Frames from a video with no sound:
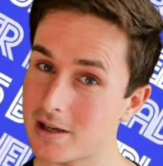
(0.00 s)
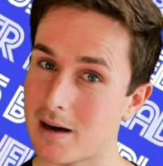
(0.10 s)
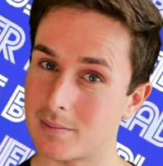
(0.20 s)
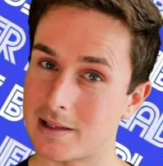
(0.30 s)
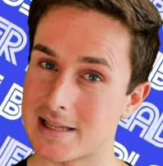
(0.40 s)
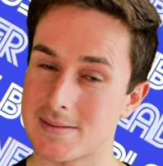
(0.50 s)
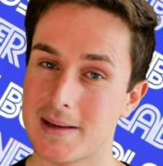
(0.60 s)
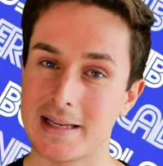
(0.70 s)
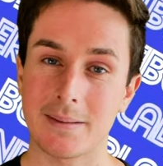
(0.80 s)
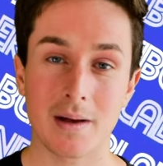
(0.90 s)
company that's
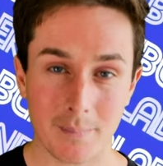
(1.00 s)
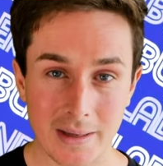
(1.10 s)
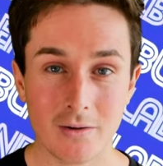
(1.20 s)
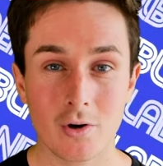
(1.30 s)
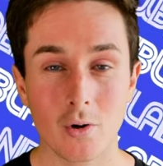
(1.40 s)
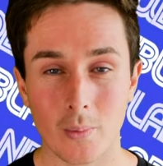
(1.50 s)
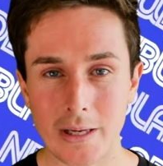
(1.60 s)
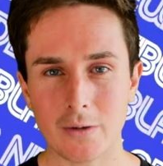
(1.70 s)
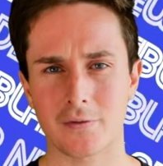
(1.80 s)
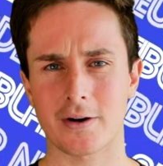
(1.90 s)
making a metal core
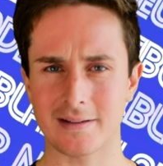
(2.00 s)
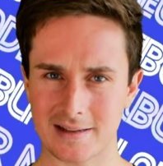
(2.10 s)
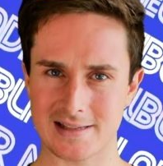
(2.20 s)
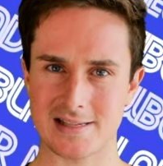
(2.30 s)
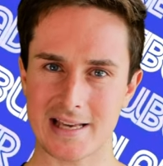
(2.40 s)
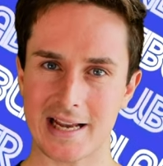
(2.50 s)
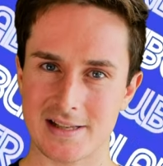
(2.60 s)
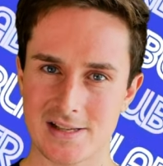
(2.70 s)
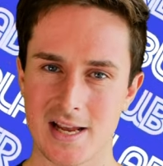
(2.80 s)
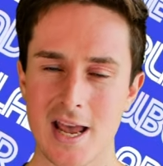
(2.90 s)
wheel for inline
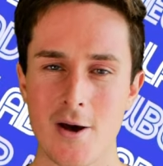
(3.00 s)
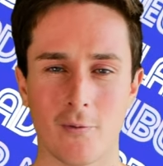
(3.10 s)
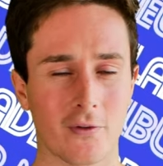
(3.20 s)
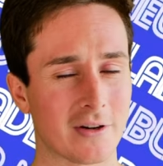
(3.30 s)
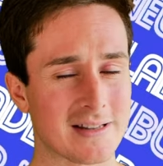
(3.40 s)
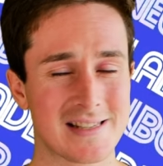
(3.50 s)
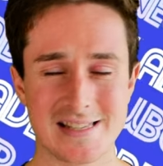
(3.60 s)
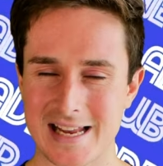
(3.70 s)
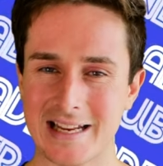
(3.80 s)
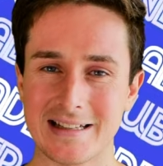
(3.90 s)
skates for an
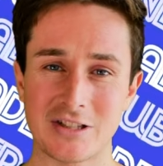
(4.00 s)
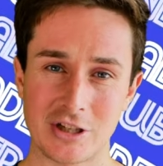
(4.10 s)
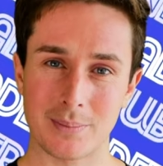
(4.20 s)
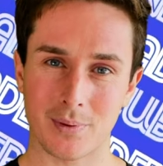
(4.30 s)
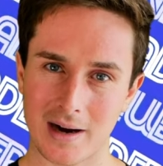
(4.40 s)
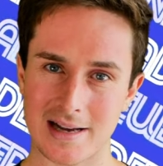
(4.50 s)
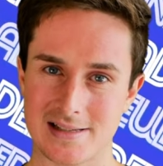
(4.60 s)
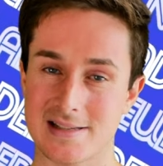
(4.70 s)
insanely cheap price.